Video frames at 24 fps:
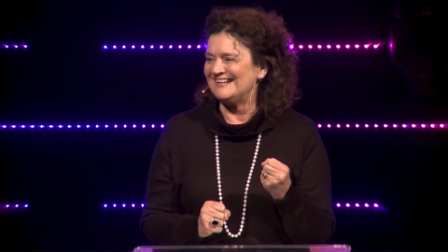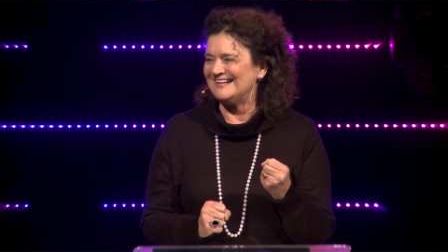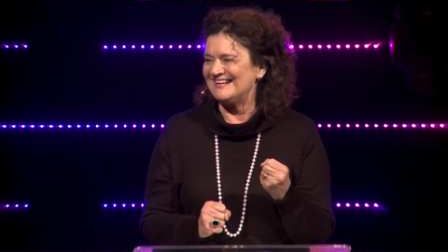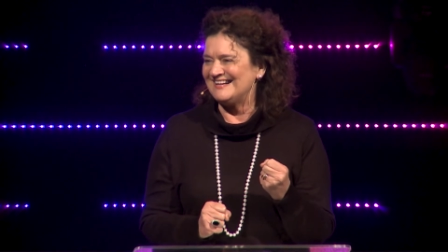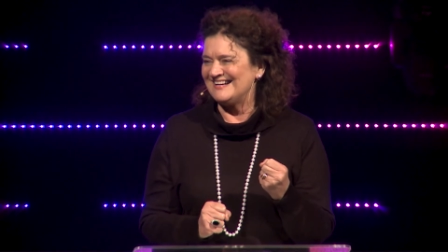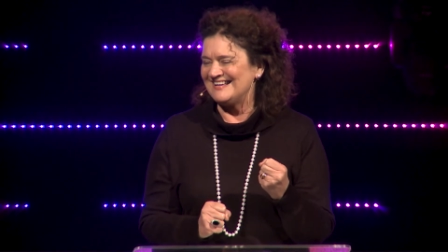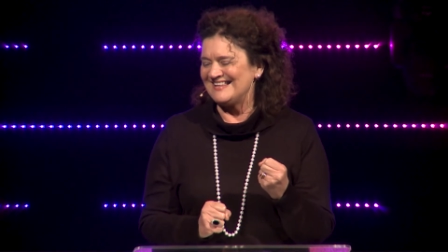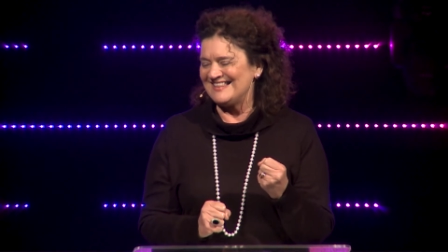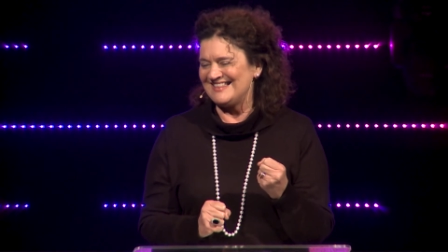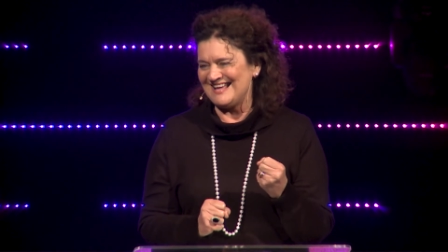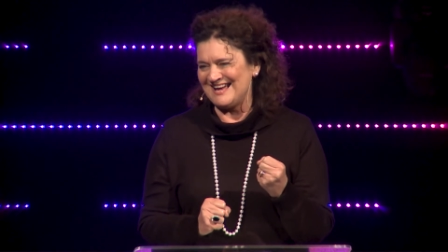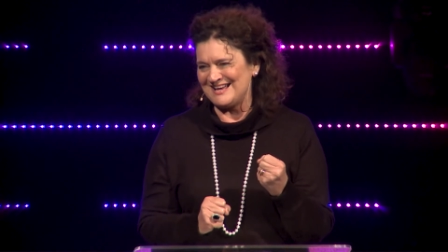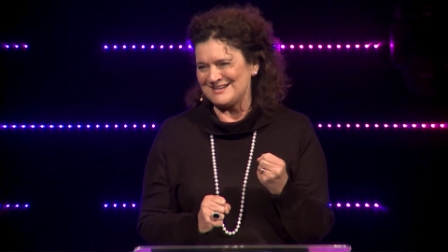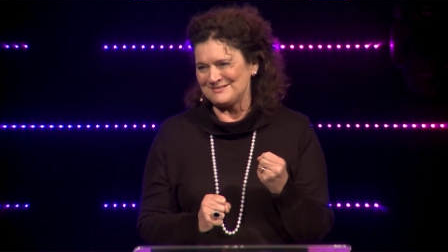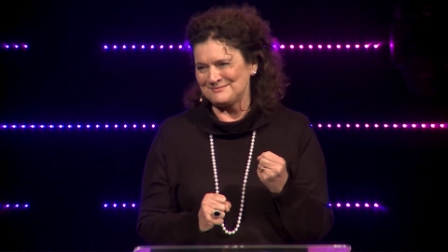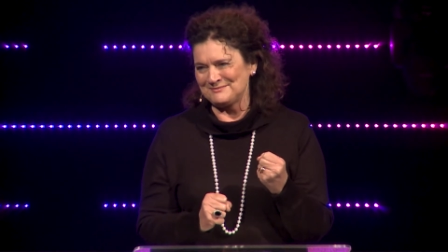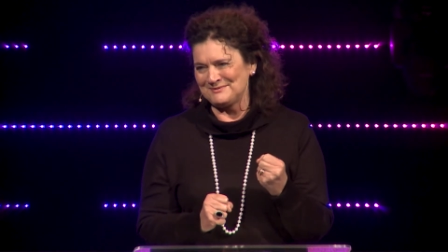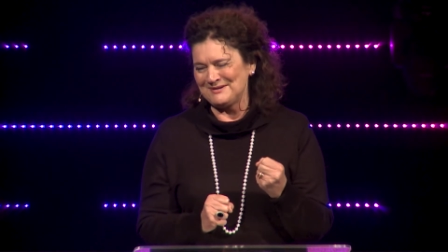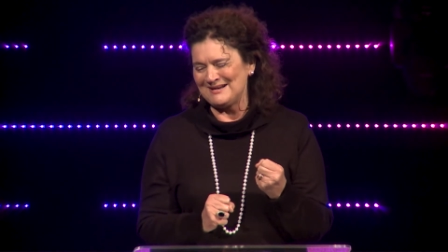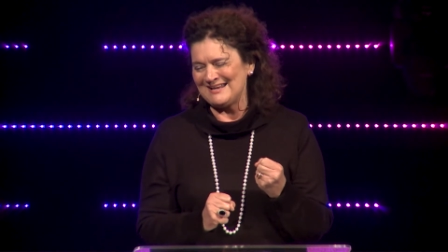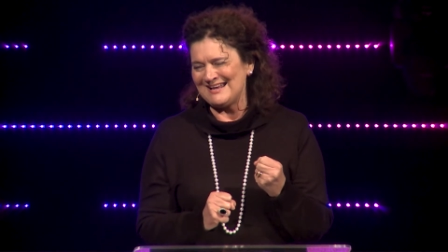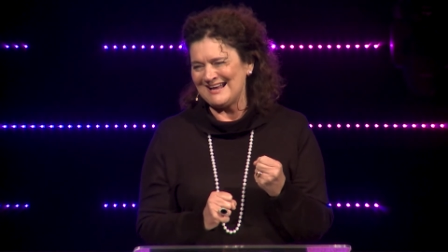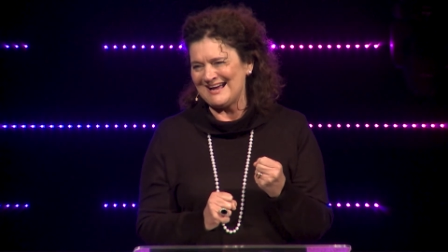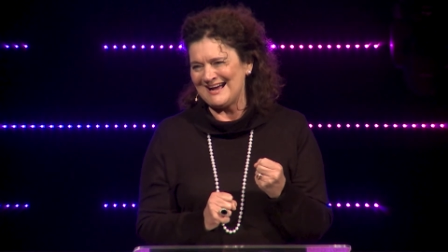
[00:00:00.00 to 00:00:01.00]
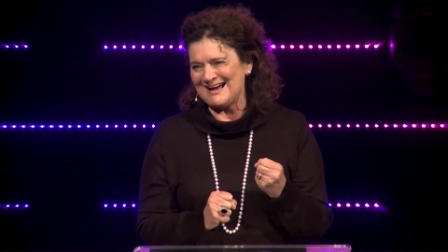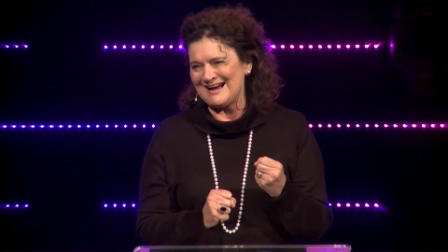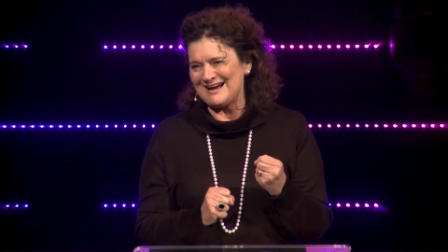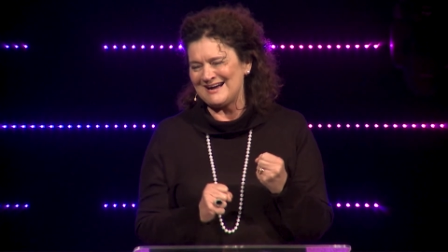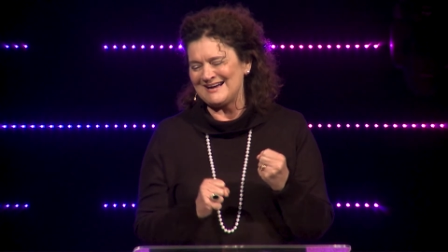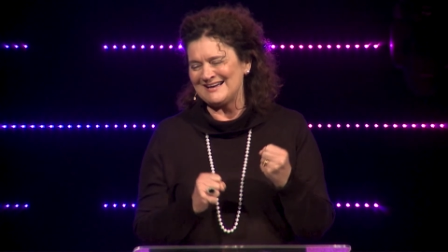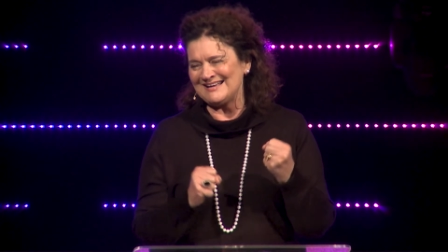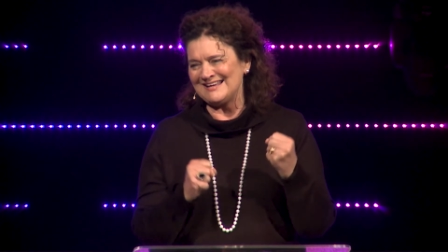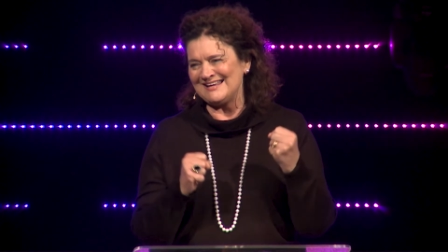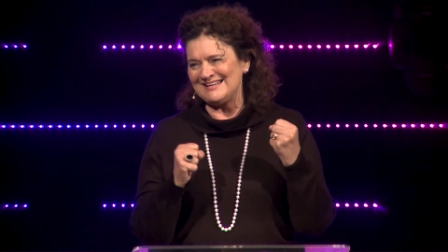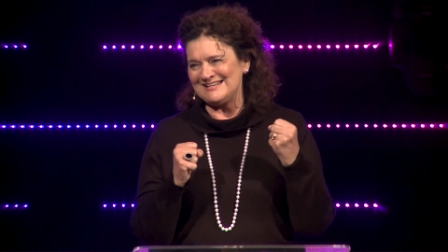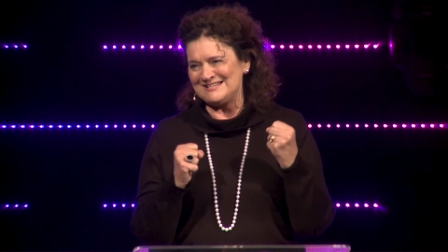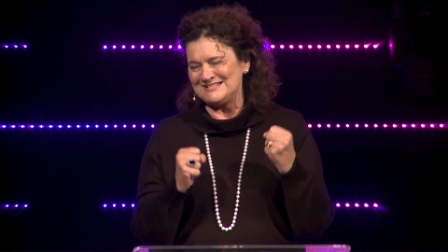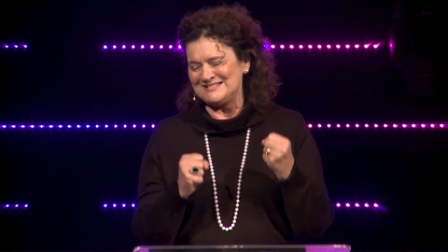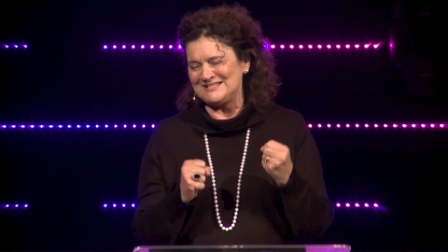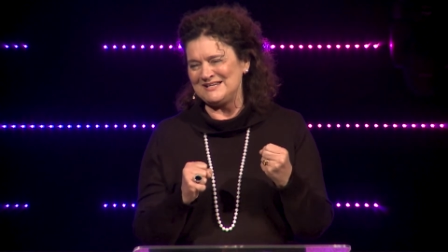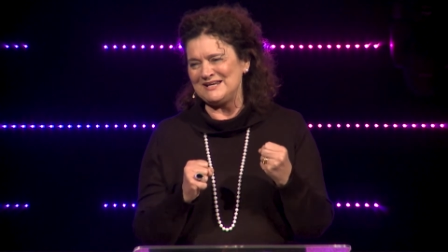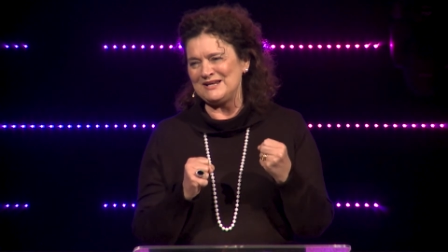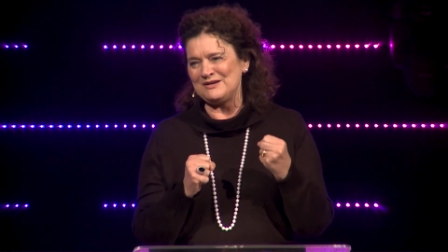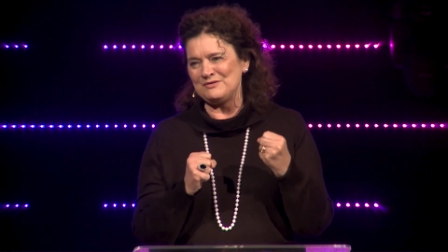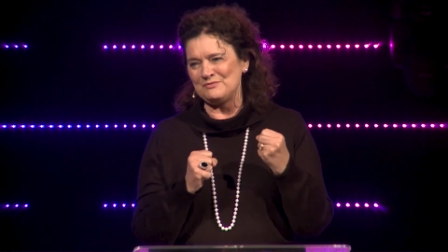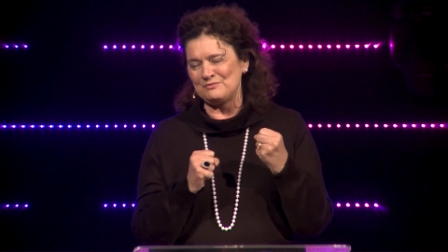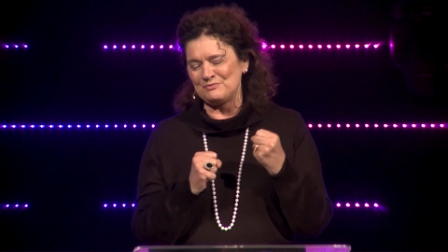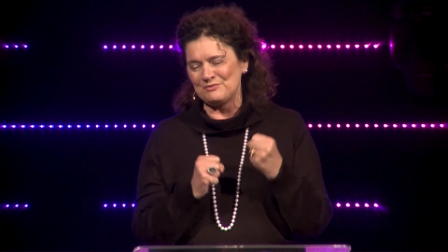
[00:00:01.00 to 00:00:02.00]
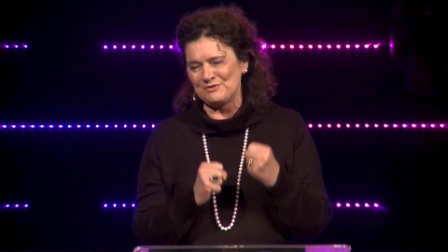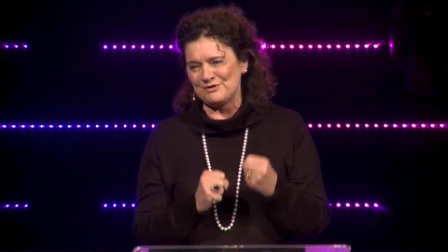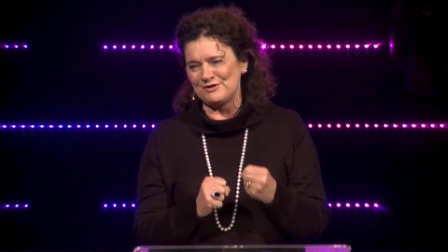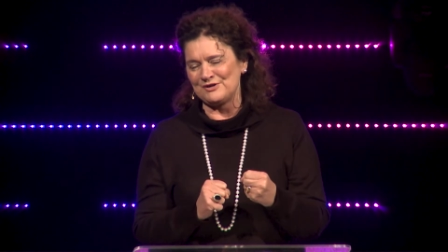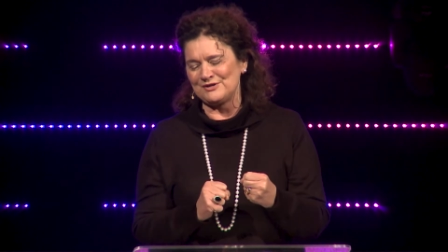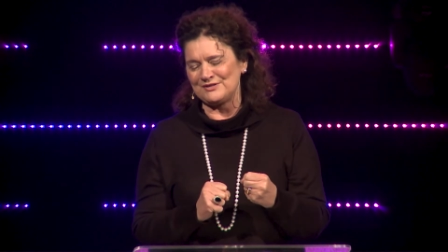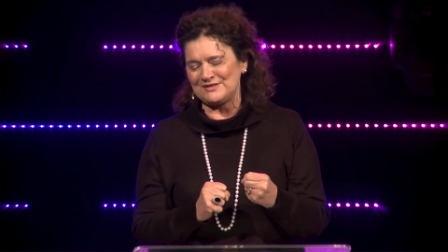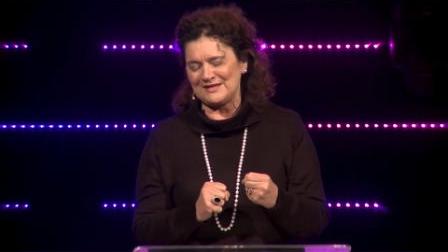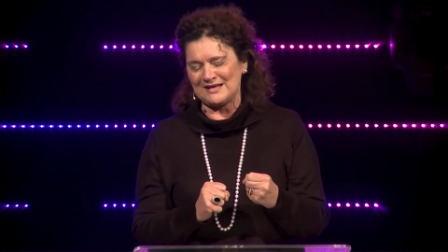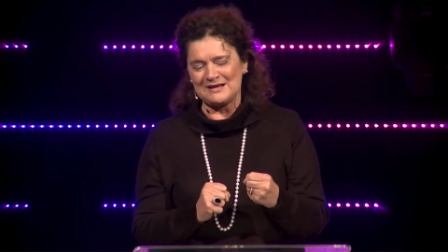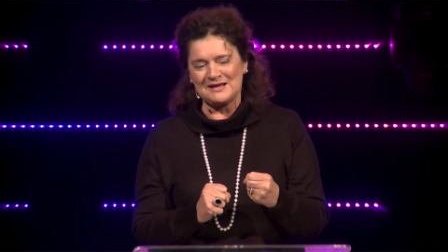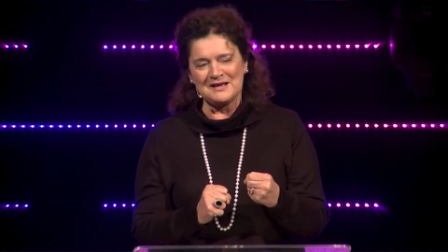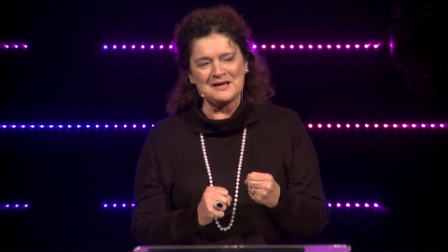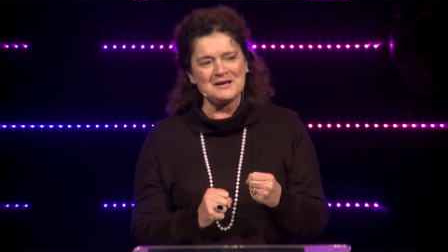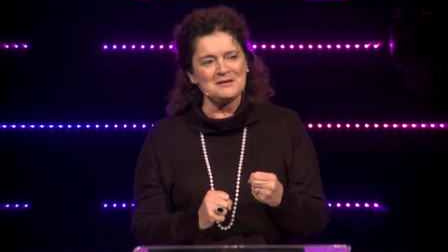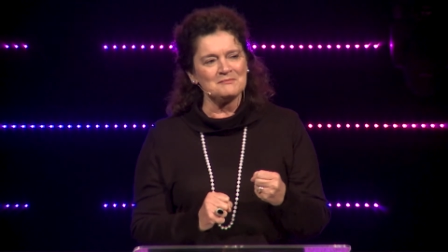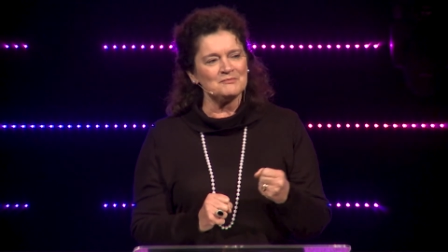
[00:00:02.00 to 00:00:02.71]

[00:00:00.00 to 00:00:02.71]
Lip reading: that we are indeed worthy.